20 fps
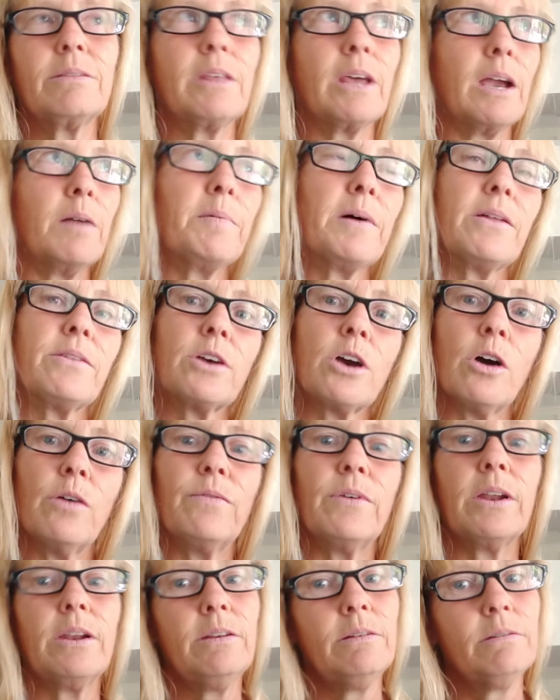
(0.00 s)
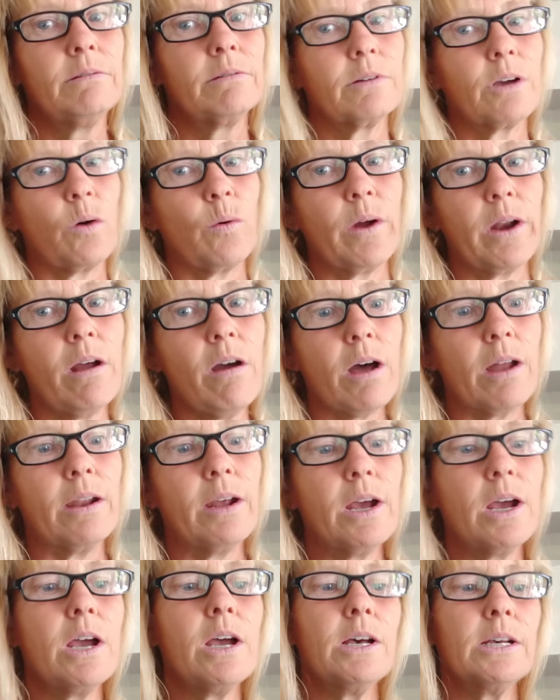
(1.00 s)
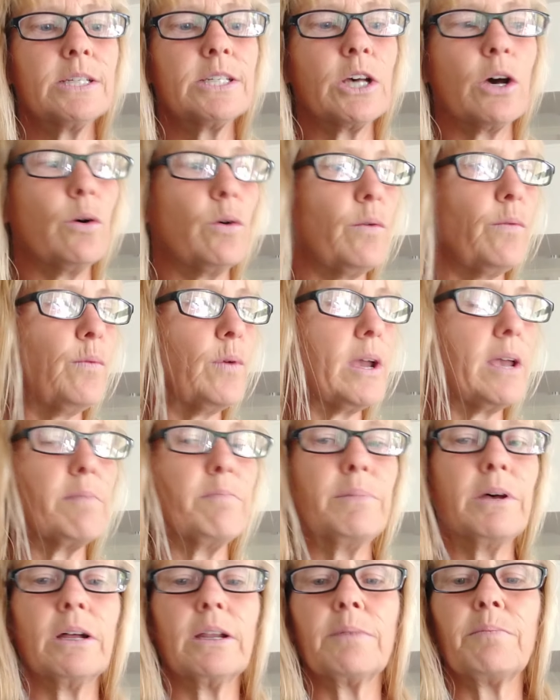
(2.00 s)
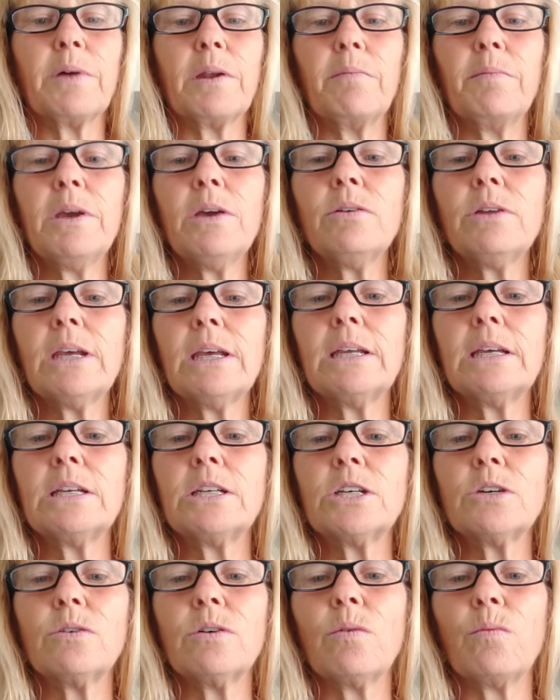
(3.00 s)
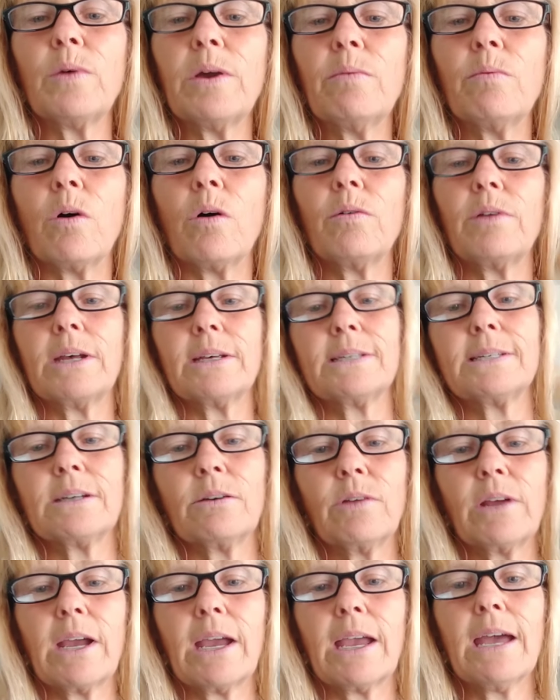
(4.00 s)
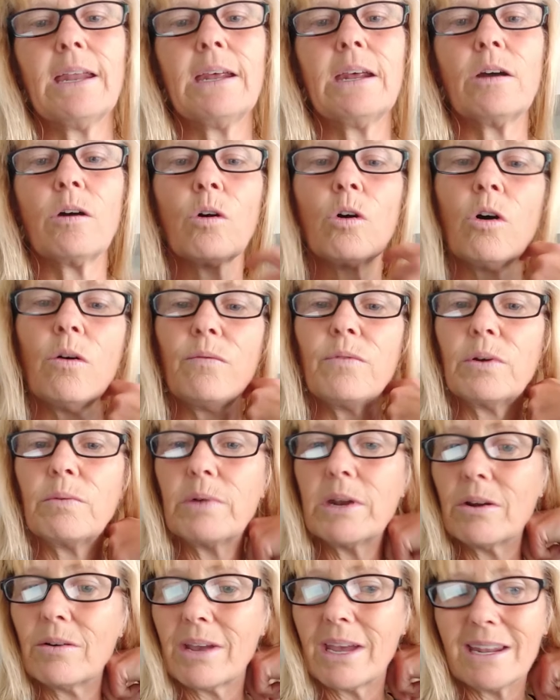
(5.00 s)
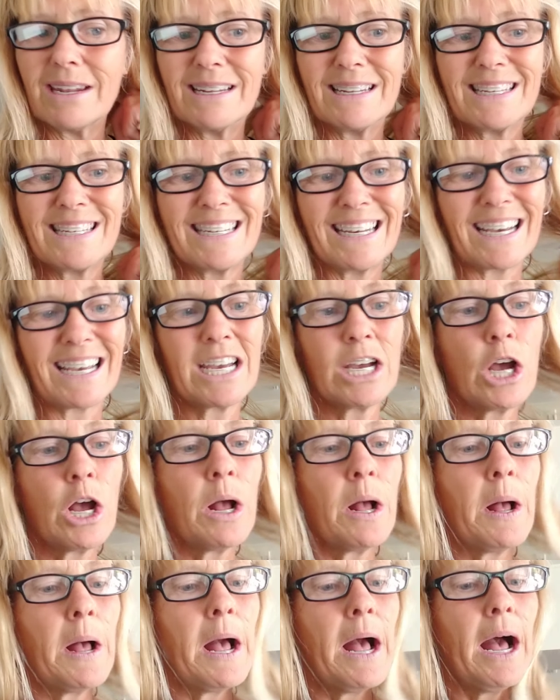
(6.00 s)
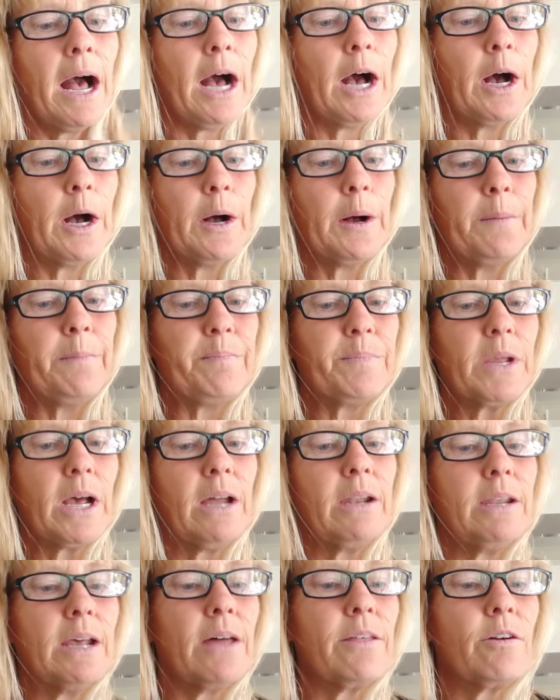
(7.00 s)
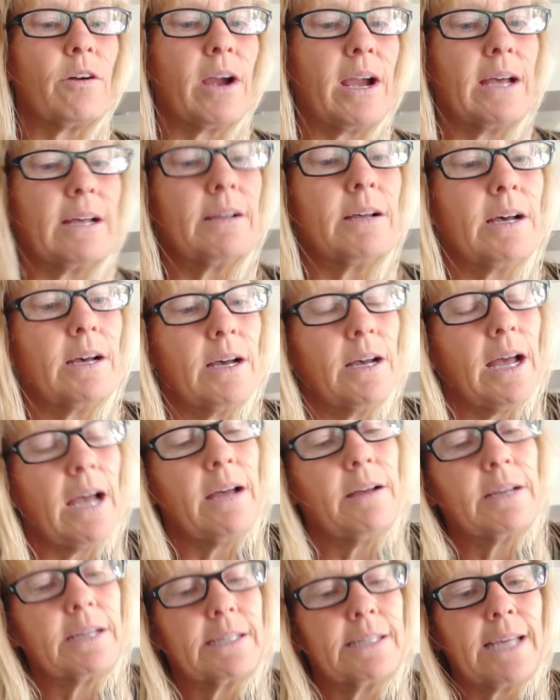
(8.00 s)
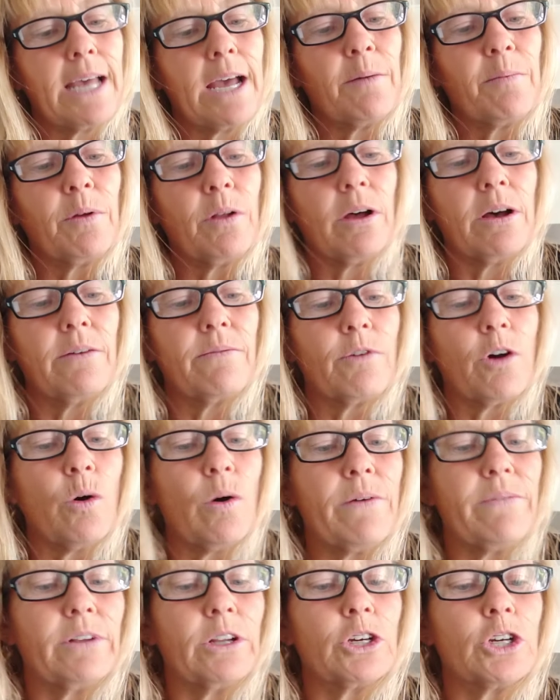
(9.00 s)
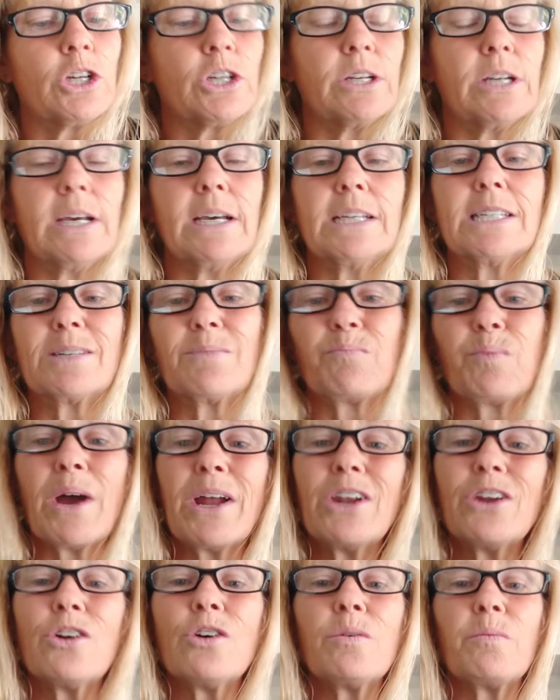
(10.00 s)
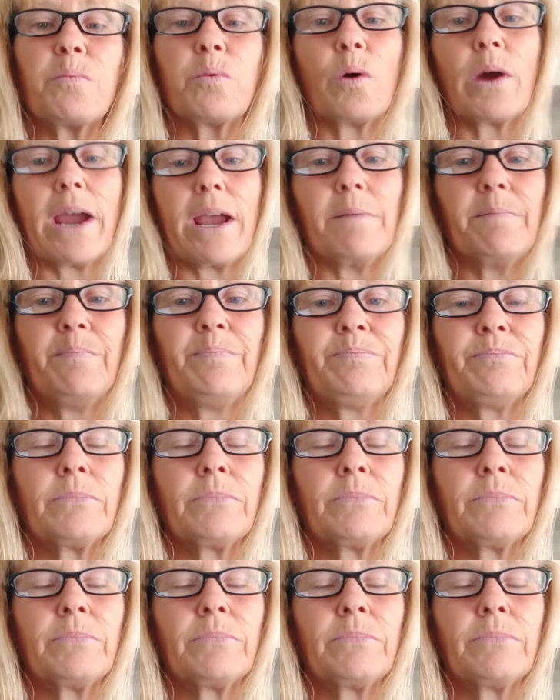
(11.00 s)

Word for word: think about the covid going on so if we can build up an immunity to it we won't necessarily get it or hopefully we don't get as sick um, another an example of coevolution is predator and prey.